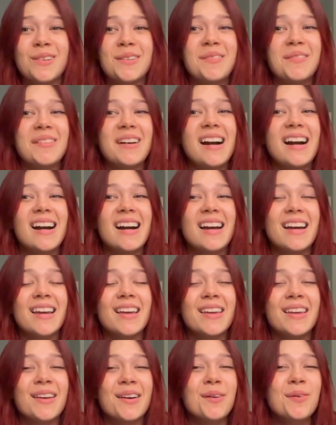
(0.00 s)
so
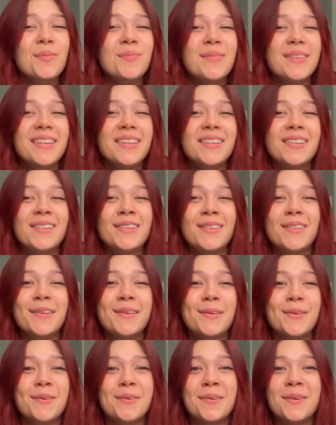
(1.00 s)
I opened
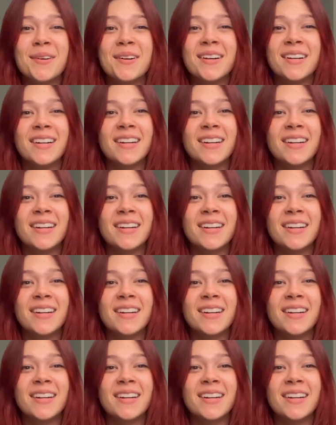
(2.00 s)
the door